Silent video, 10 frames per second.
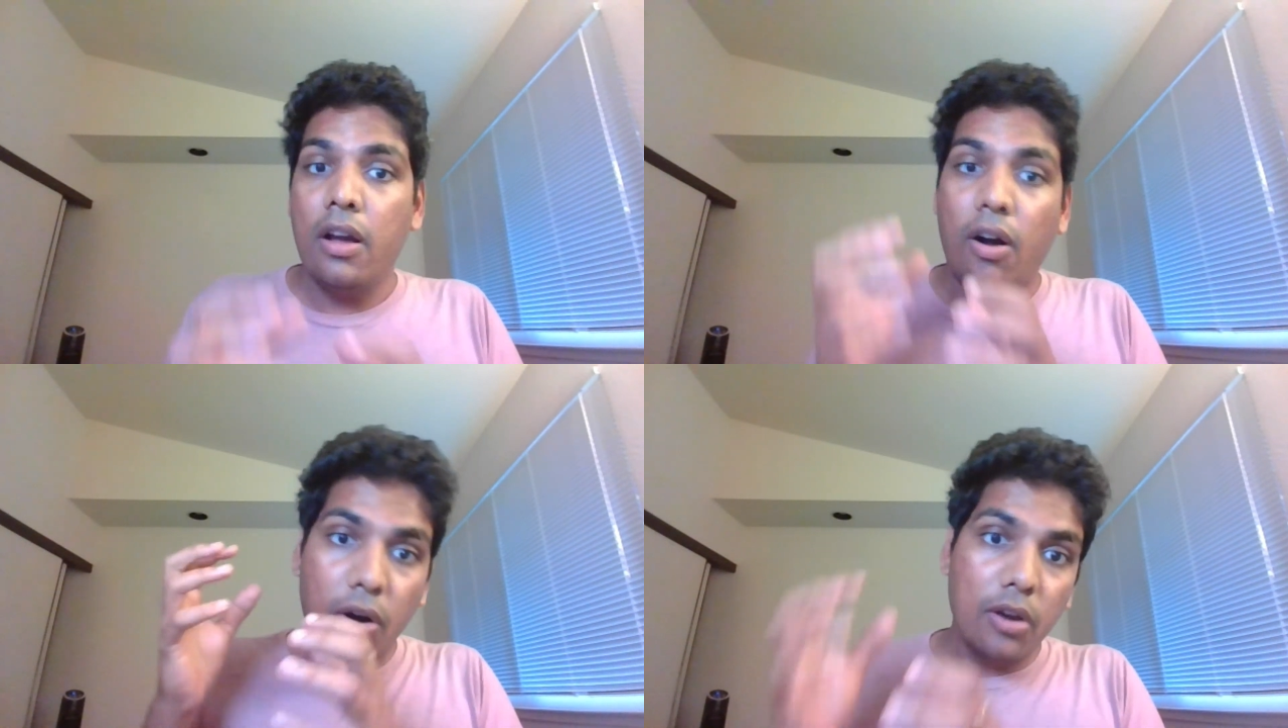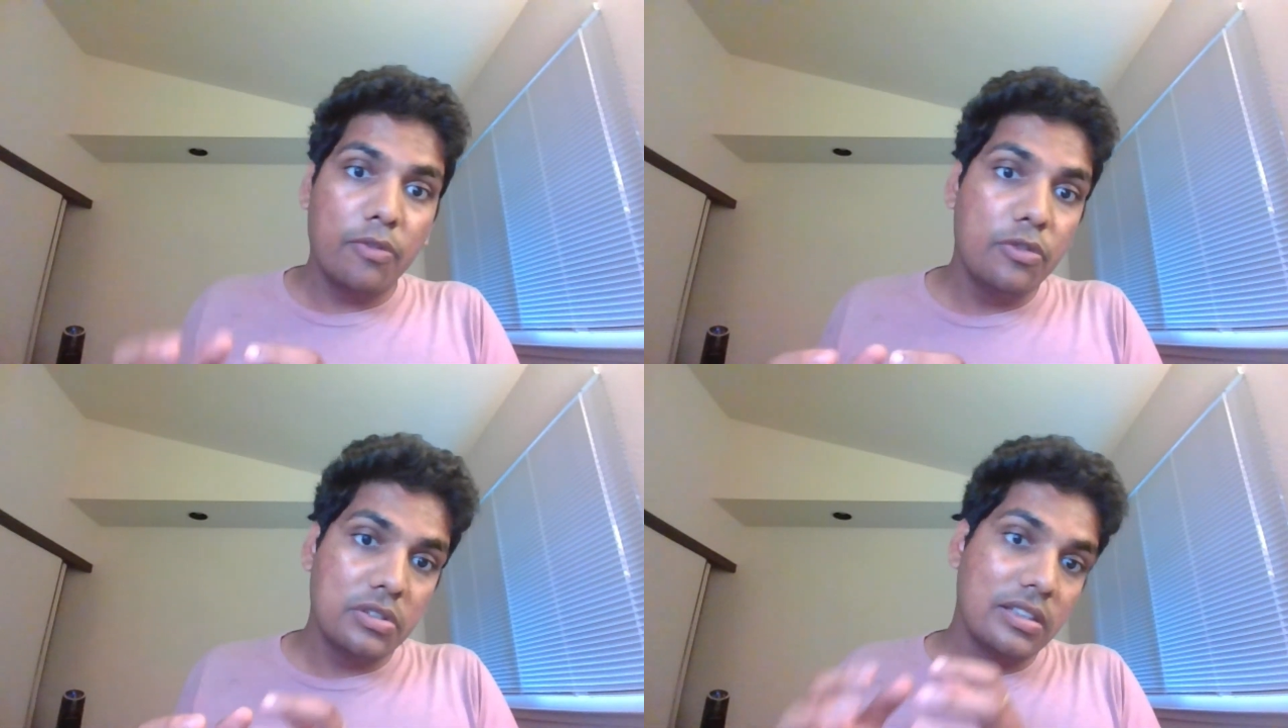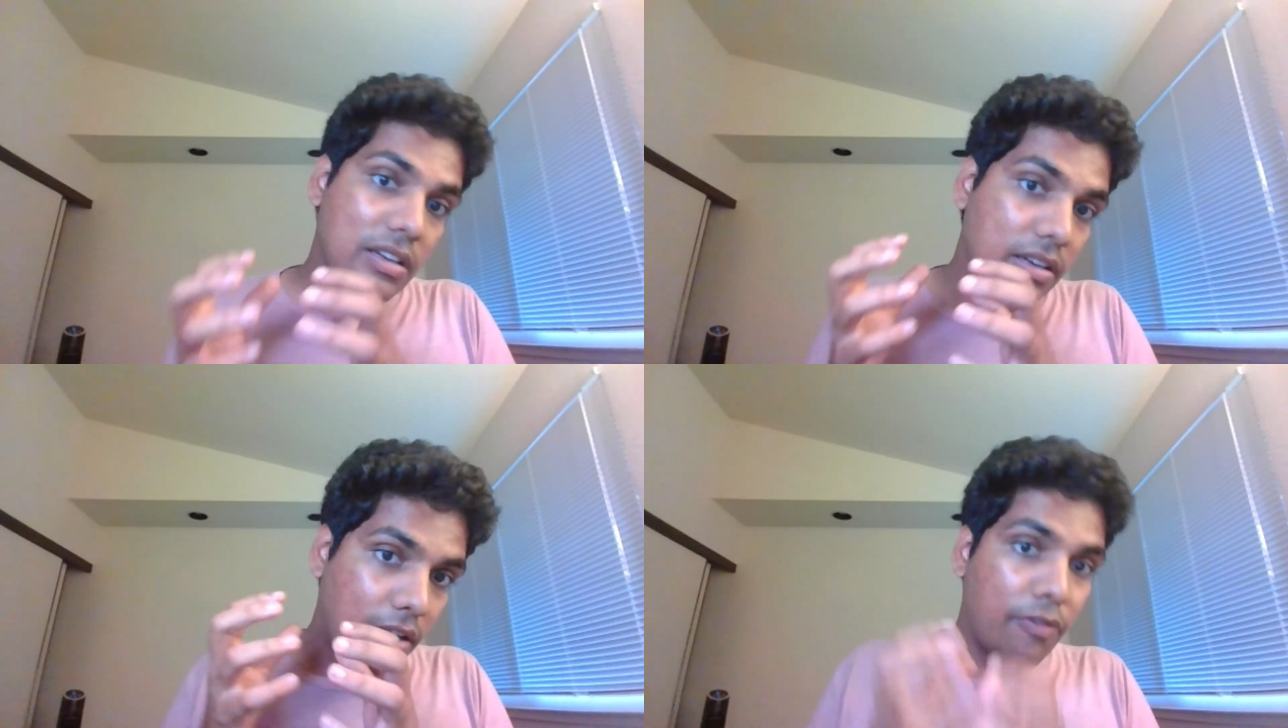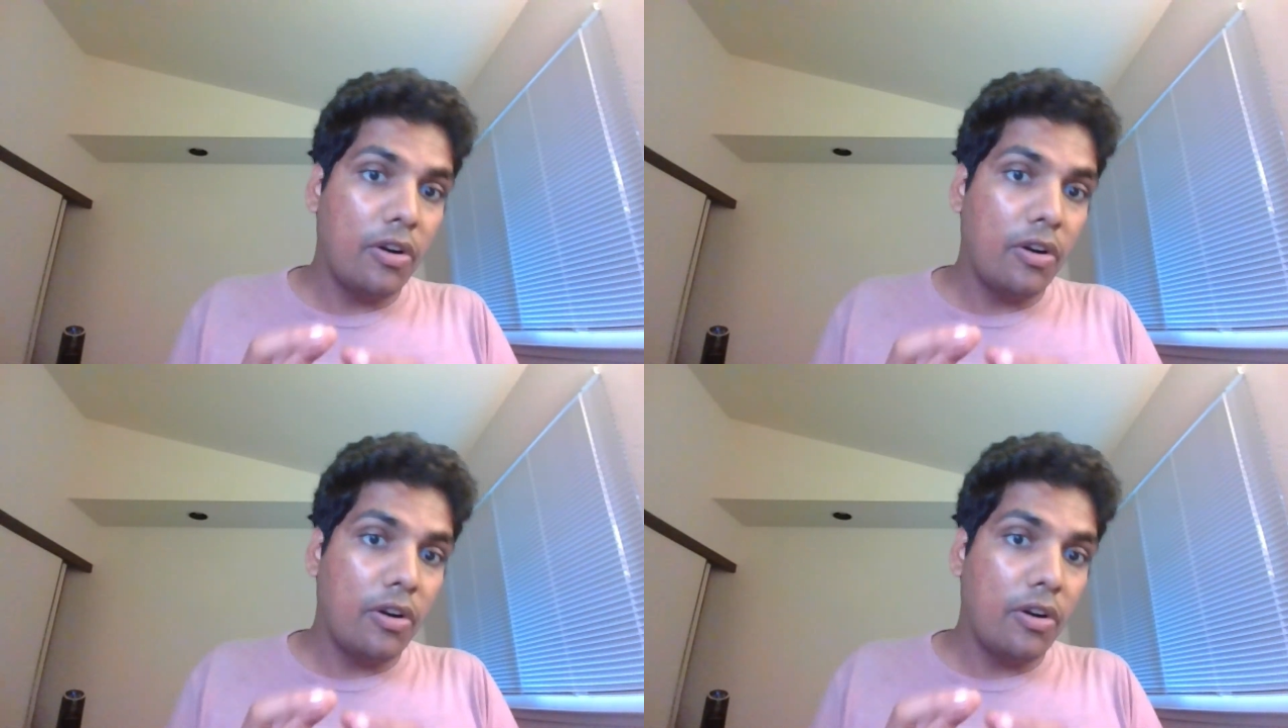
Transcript: all of those tough